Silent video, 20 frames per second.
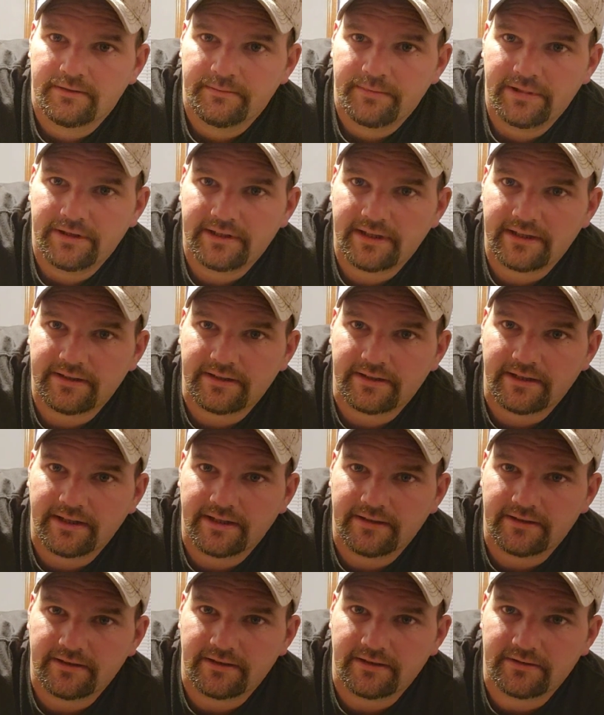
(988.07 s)
Put that
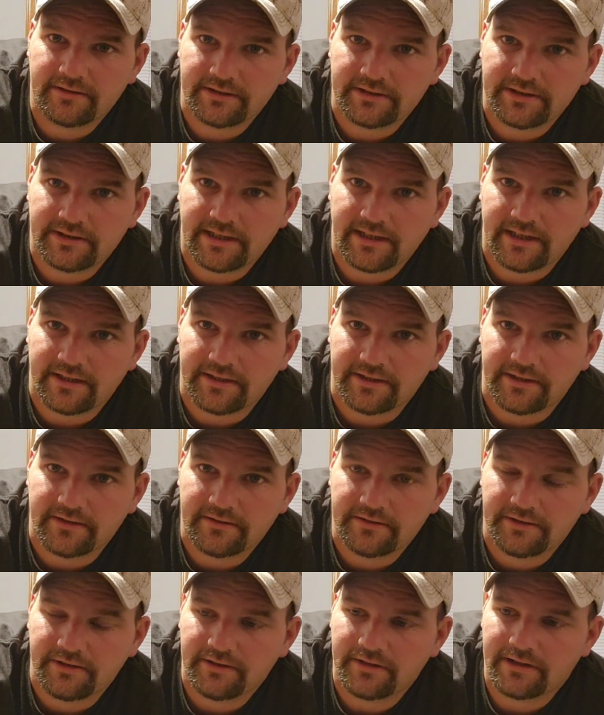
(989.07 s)
together. Look what you got,
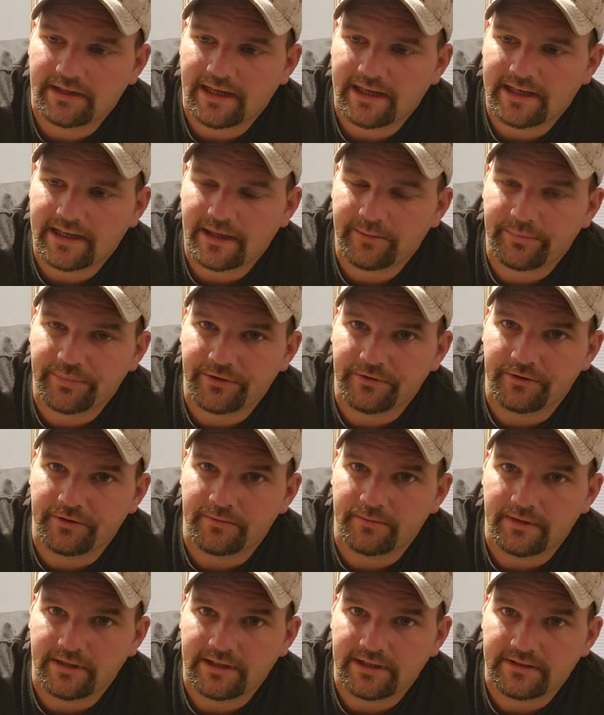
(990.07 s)
y'all. I got pruner
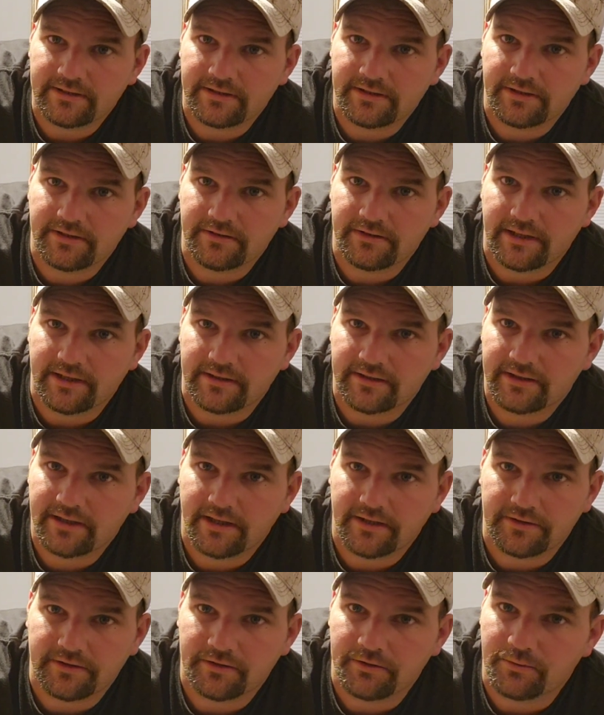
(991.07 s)
blades too that
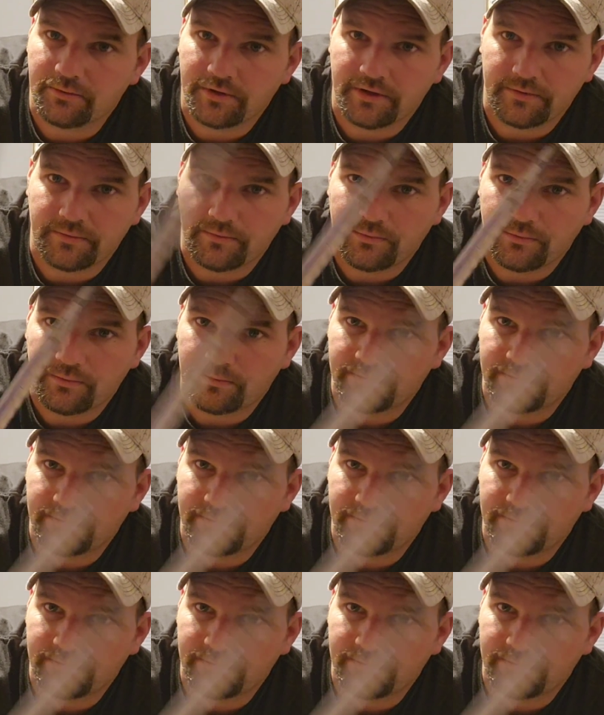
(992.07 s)
cut through wood.